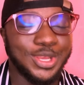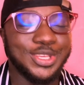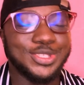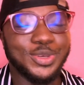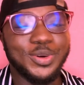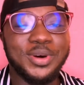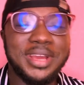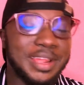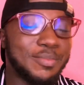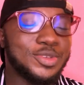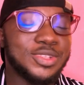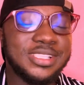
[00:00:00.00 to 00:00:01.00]
So
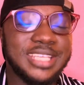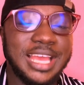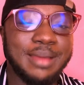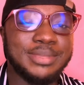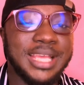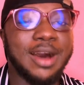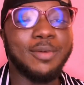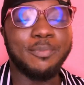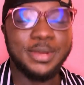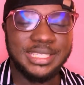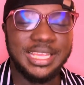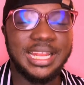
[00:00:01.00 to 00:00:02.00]
in music terms, I'll
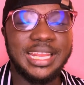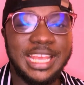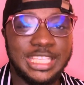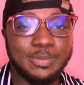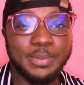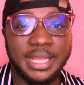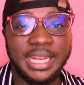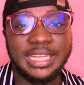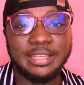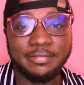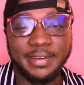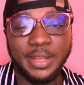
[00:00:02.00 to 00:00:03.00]
basically explain and
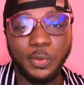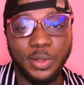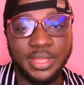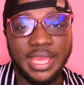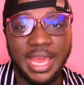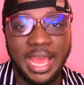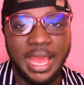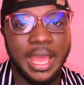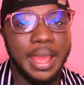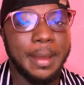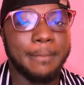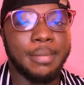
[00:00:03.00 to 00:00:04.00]
define what they are,
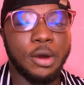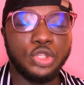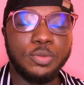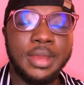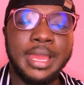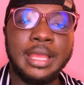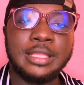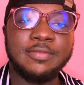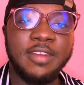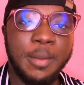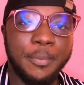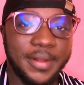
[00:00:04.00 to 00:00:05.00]
but also make it
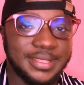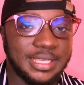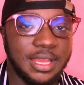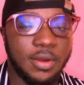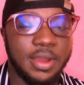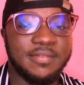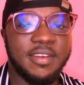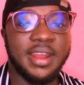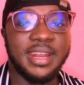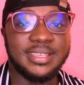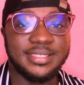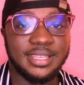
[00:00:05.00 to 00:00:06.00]
very practical and very
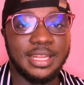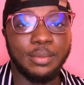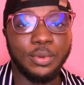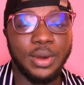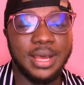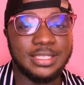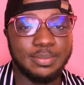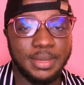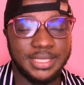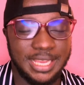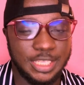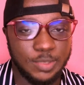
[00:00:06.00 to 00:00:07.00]
understandable as
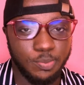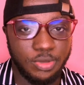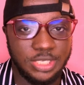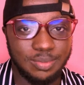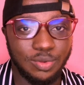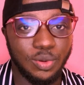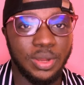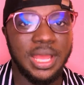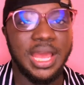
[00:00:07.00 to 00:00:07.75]
much as possible.